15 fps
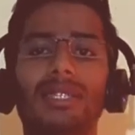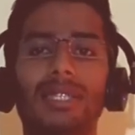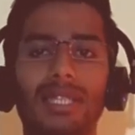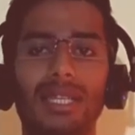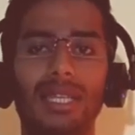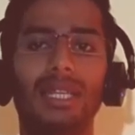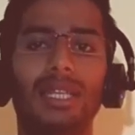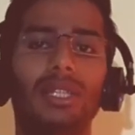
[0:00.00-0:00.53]

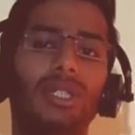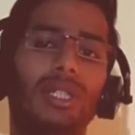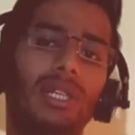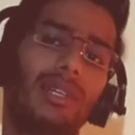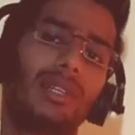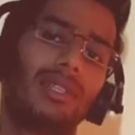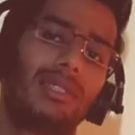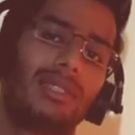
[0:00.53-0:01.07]

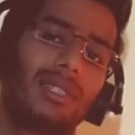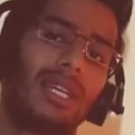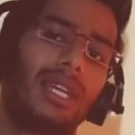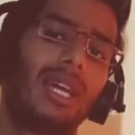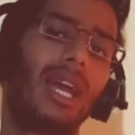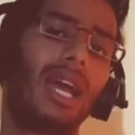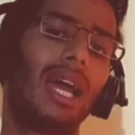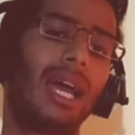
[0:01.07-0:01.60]
seashells
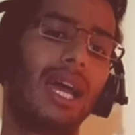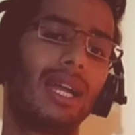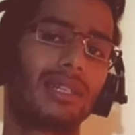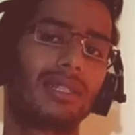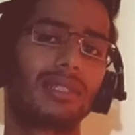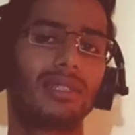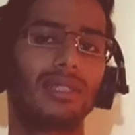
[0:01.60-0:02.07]
at